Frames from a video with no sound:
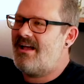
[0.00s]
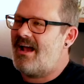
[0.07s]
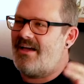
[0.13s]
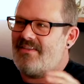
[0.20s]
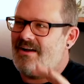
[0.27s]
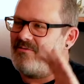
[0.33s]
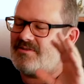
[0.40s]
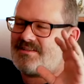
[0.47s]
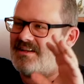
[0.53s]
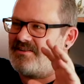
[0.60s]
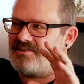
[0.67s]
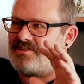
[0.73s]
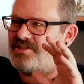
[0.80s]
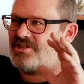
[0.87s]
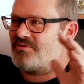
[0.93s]
and then everyone's kind of
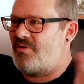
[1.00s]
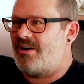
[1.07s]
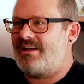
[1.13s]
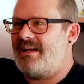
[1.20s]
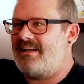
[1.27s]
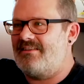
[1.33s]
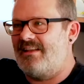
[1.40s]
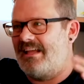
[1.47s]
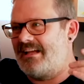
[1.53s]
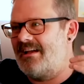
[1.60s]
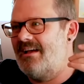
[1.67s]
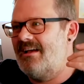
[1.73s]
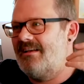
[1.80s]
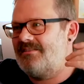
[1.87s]
just shrugging and like